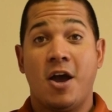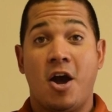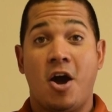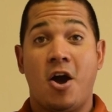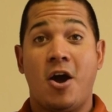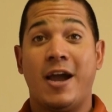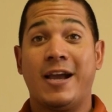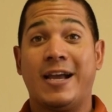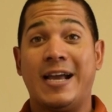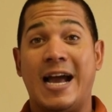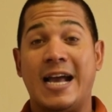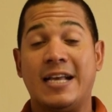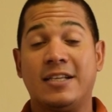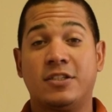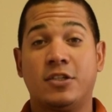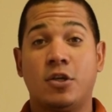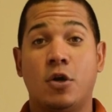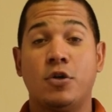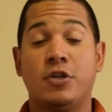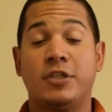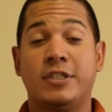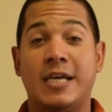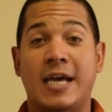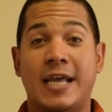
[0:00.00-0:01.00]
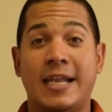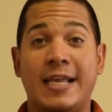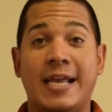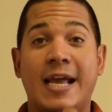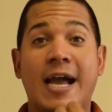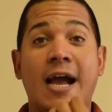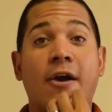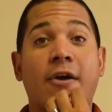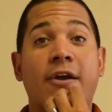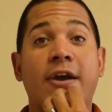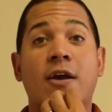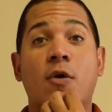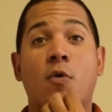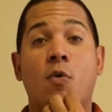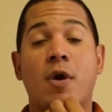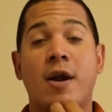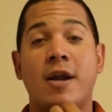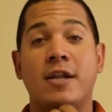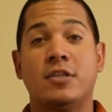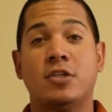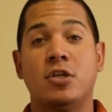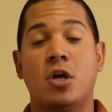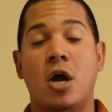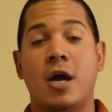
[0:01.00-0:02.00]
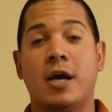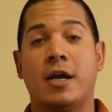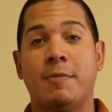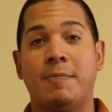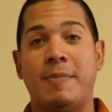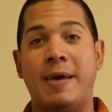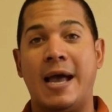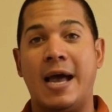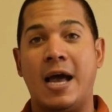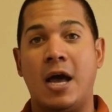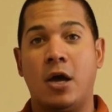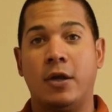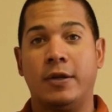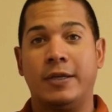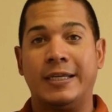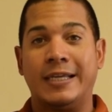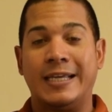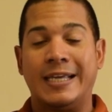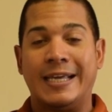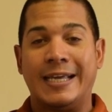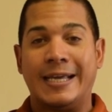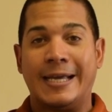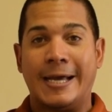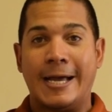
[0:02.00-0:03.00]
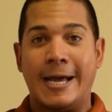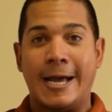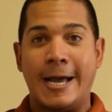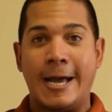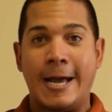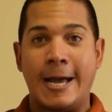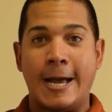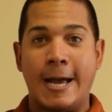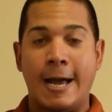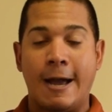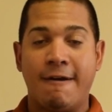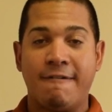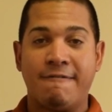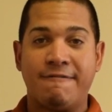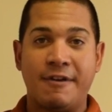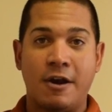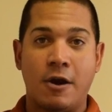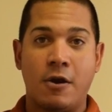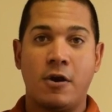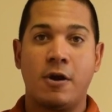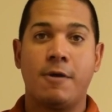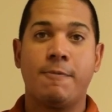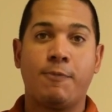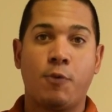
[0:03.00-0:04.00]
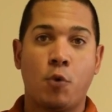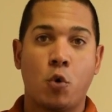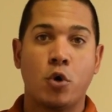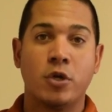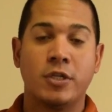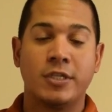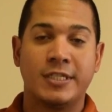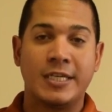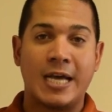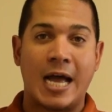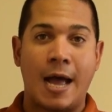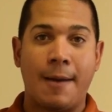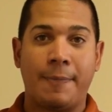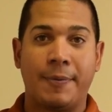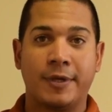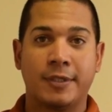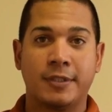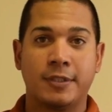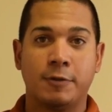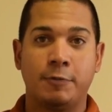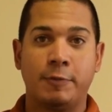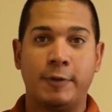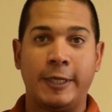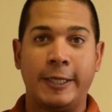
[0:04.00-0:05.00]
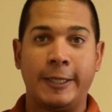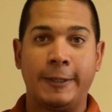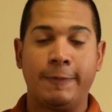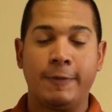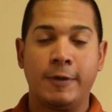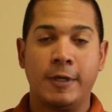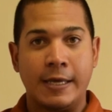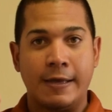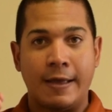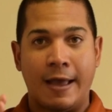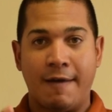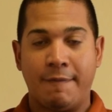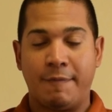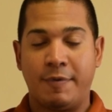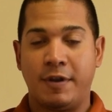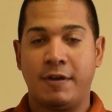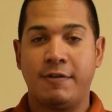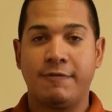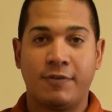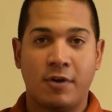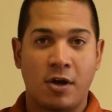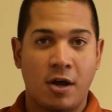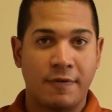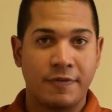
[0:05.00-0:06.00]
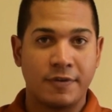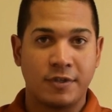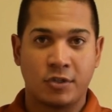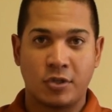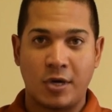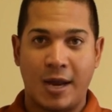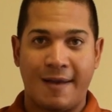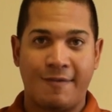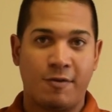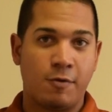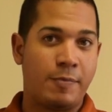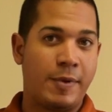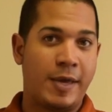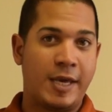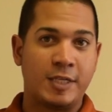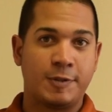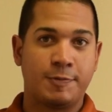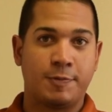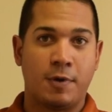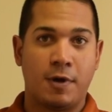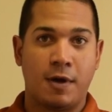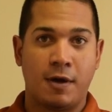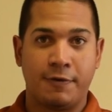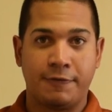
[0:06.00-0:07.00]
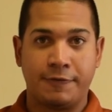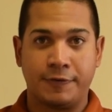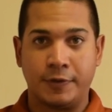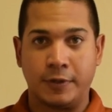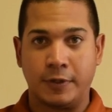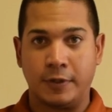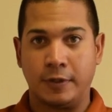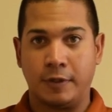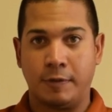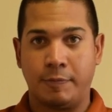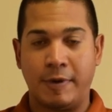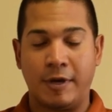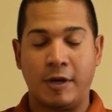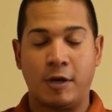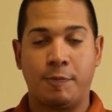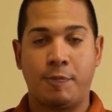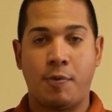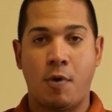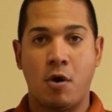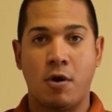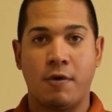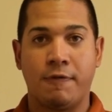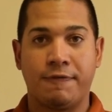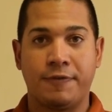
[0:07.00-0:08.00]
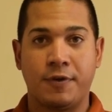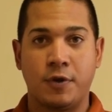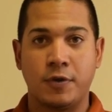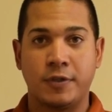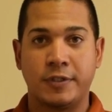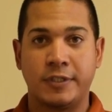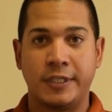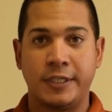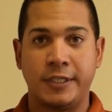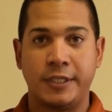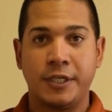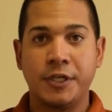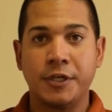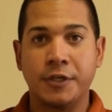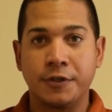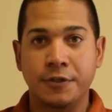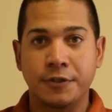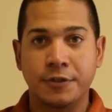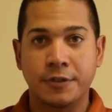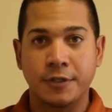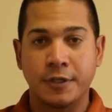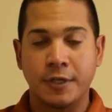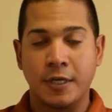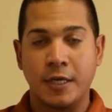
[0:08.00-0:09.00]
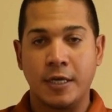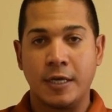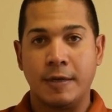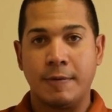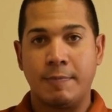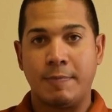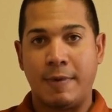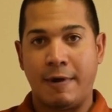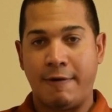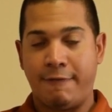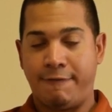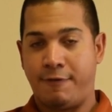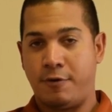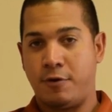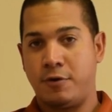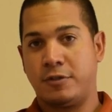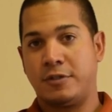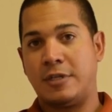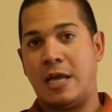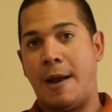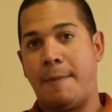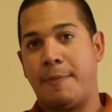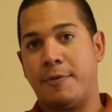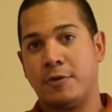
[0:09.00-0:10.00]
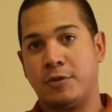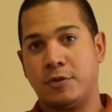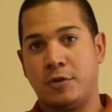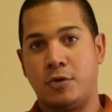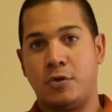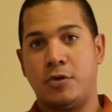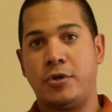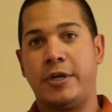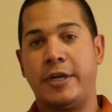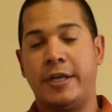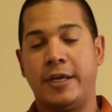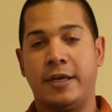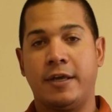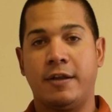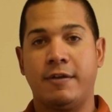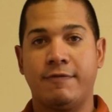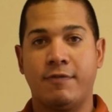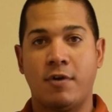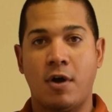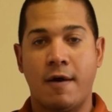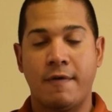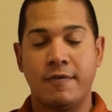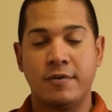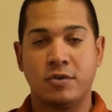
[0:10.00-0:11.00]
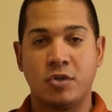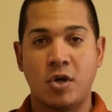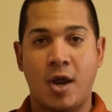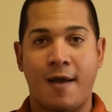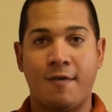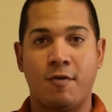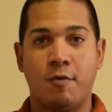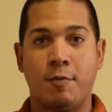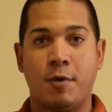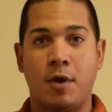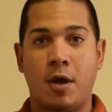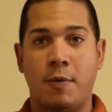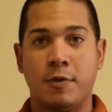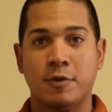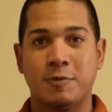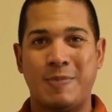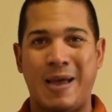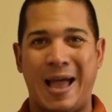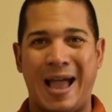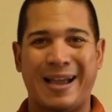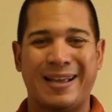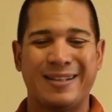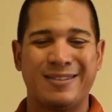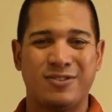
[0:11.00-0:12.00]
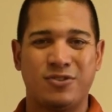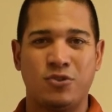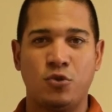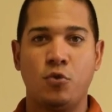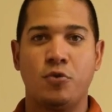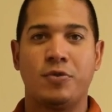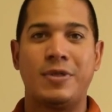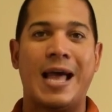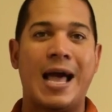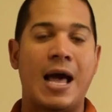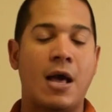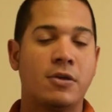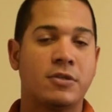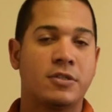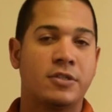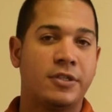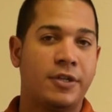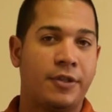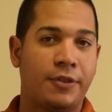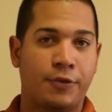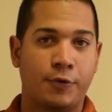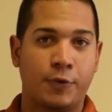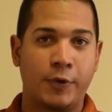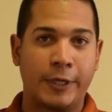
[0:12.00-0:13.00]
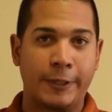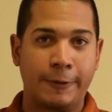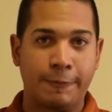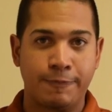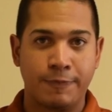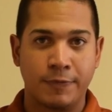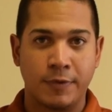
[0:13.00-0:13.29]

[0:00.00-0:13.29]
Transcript: All right, guys, Coach Santiago here. I want to talk about a very important topic to me. I've been involved in travel baseball for the better part of 13 years. My first opportunity to get involved in travel ball was back in 2003.